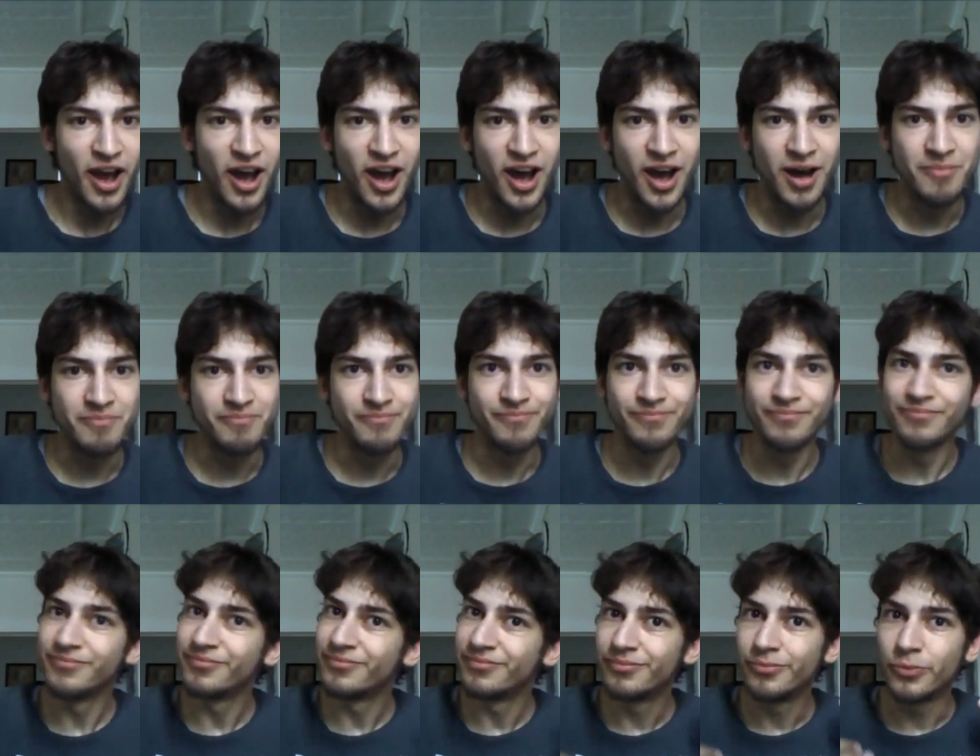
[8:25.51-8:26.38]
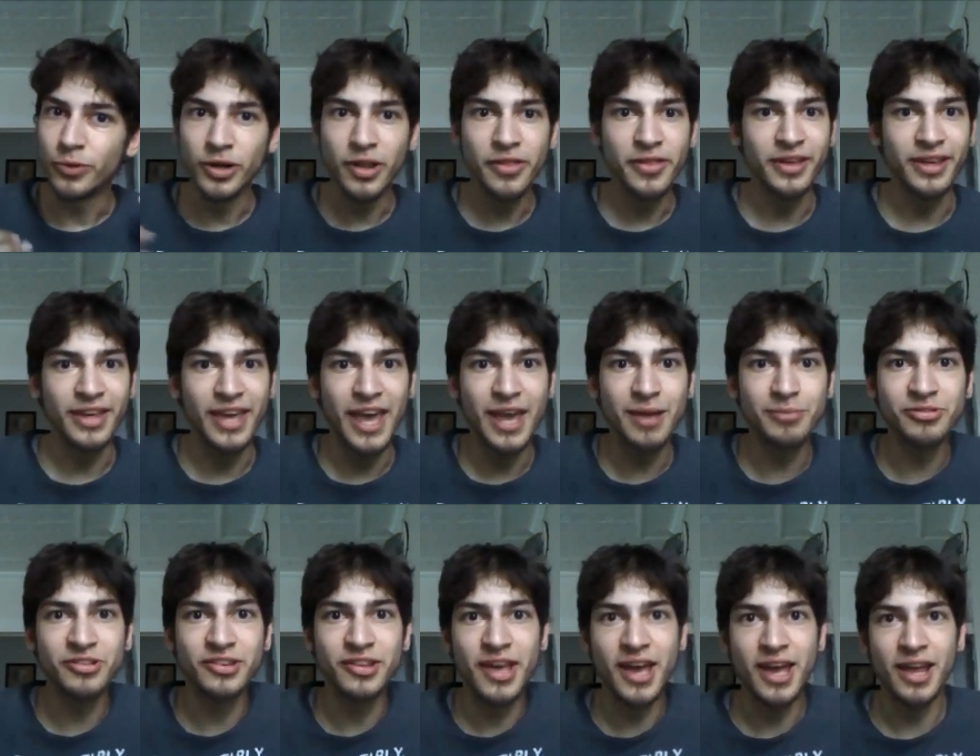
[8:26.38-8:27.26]
Um, one of the
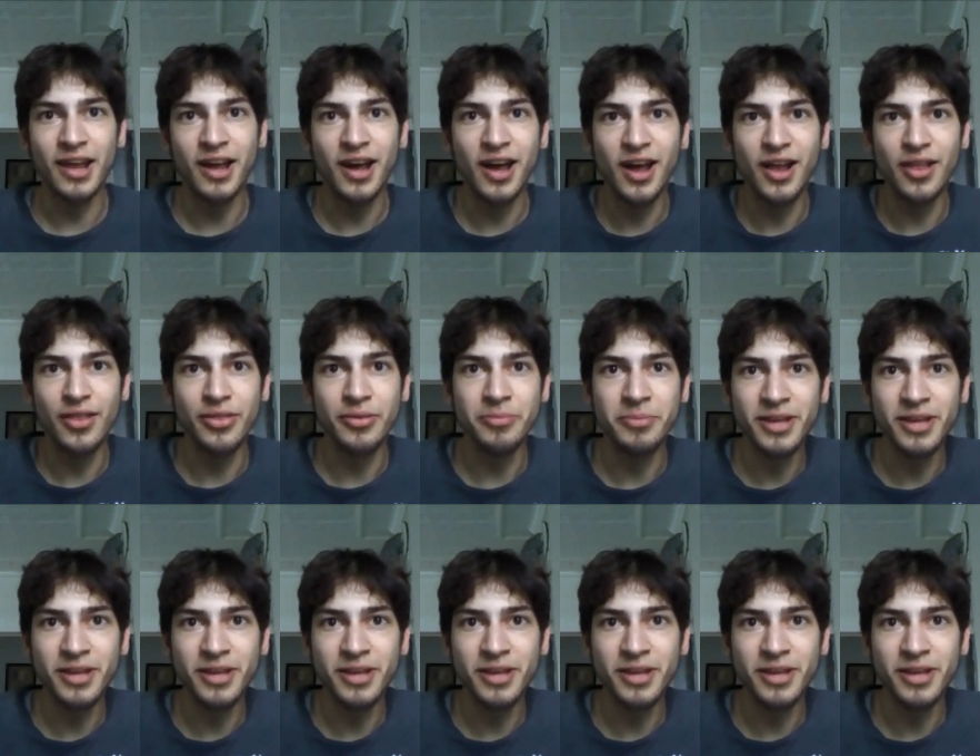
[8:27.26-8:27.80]
games that uh,